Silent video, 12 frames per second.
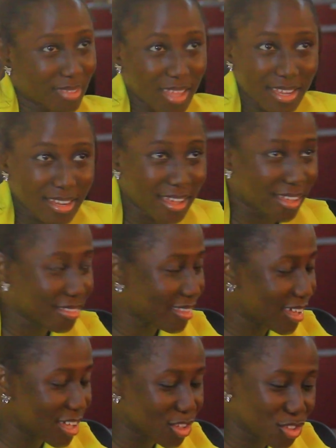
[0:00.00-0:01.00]
Any other
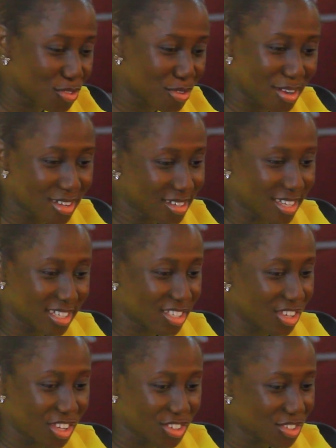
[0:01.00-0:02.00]
extra
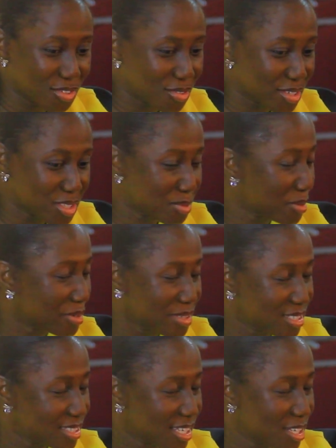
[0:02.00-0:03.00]
educational
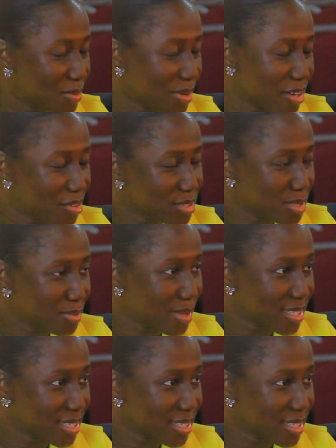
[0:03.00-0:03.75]
experience anywhere else? past